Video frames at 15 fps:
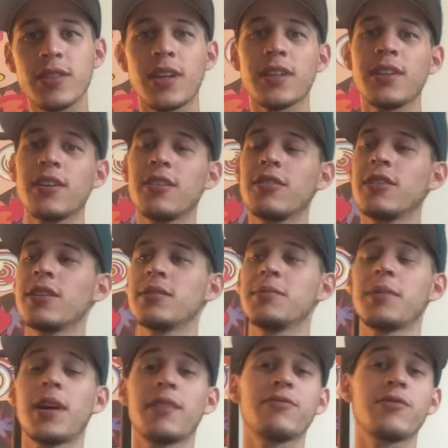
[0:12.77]
I know
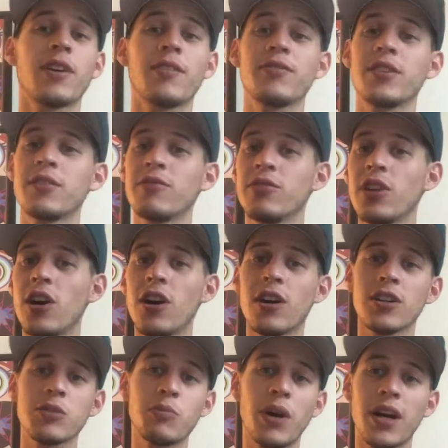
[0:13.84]
I've done
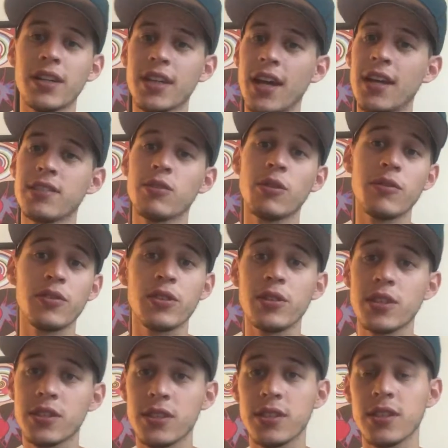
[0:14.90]
vlogs, podcasts, however you
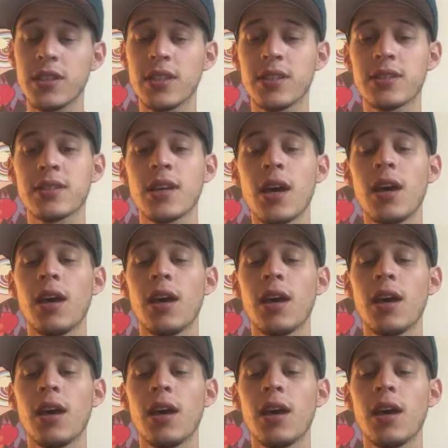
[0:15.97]
listen to this.